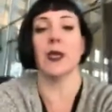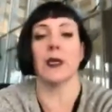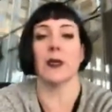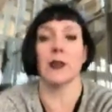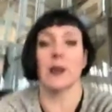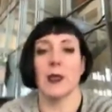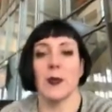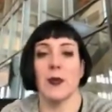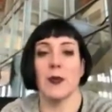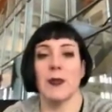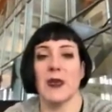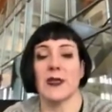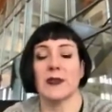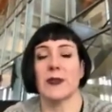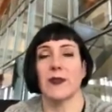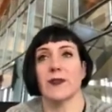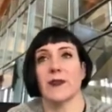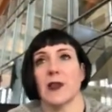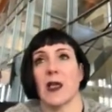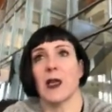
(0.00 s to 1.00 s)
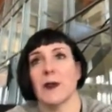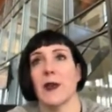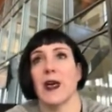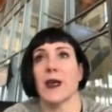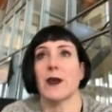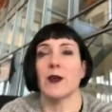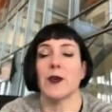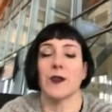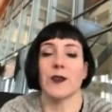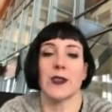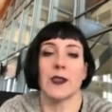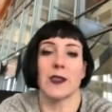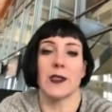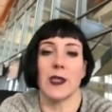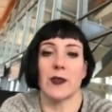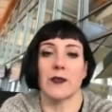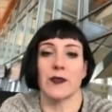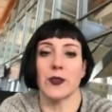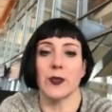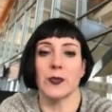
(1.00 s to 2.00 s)
uh, and I'm about to fly back over to
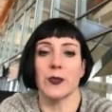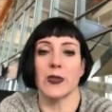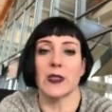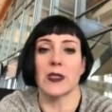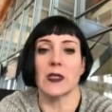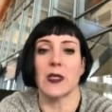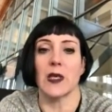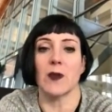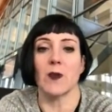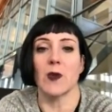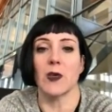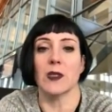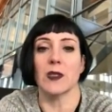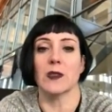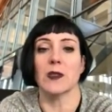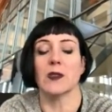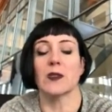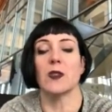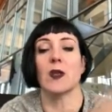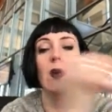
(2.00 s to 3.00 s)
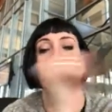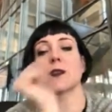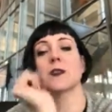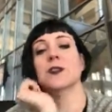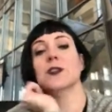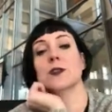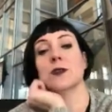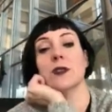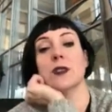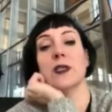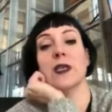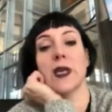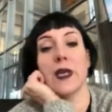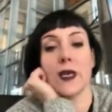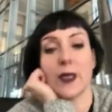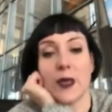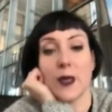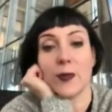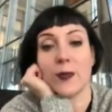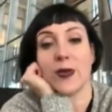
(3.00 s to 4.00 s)
Denver, but I wanted to talk to you
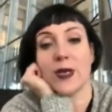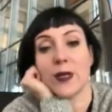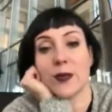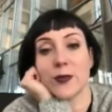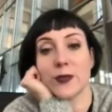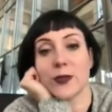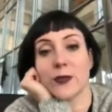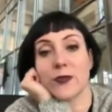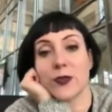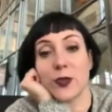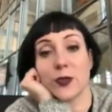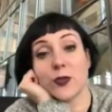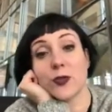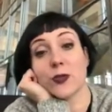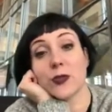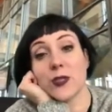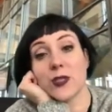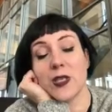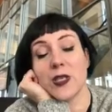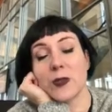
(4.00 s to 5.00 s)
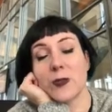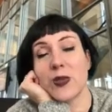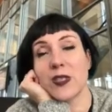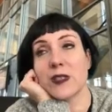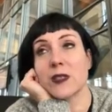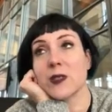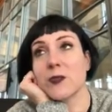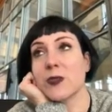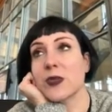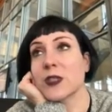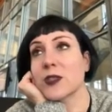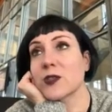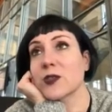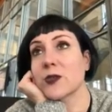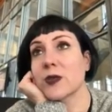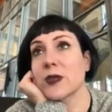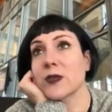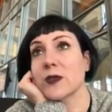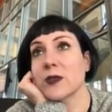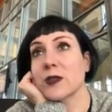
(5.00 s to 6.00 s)
today about the future of the database
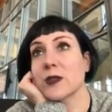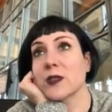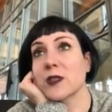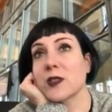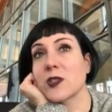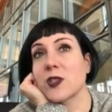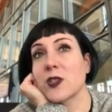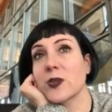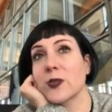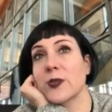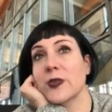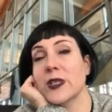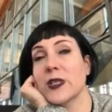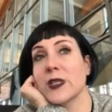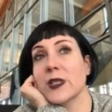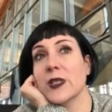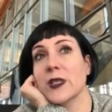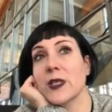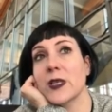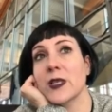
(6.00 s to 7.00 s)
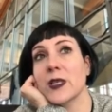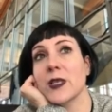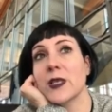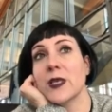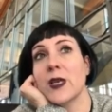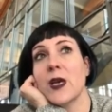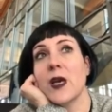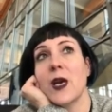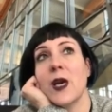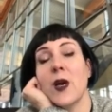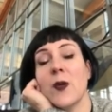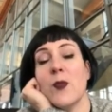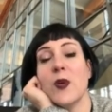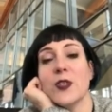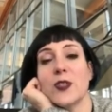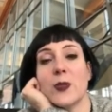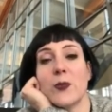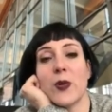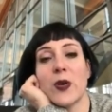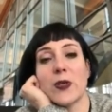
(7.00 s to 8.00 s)
administrator. This is going to be uh, a
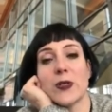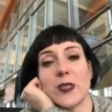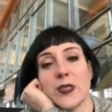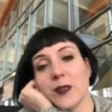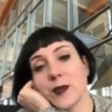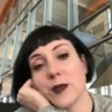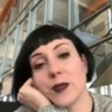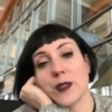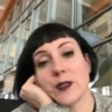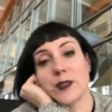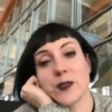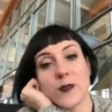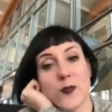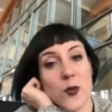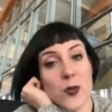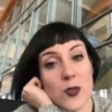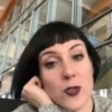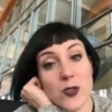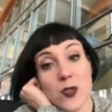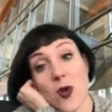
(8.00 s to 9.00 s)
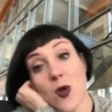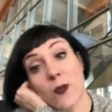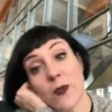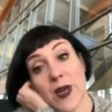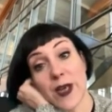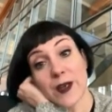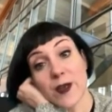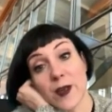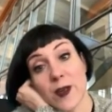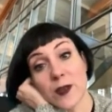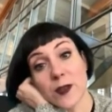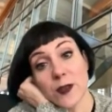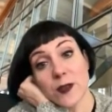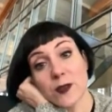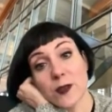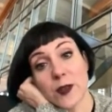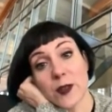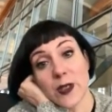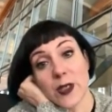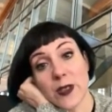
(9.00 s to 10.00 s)
multi-part series, of course, all mine are.
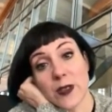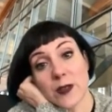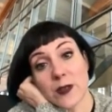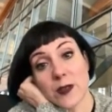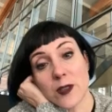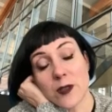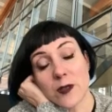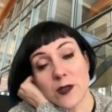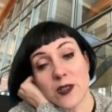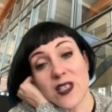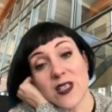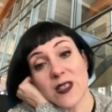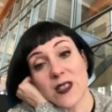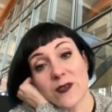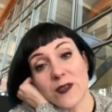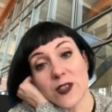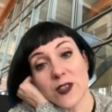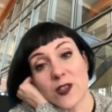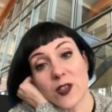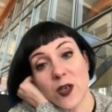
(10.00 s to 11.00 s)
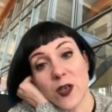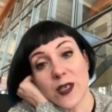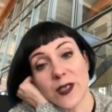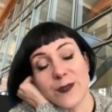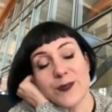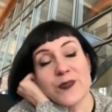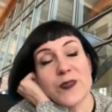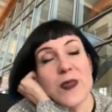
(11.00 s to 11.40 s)
You know how this goes. I love to talk.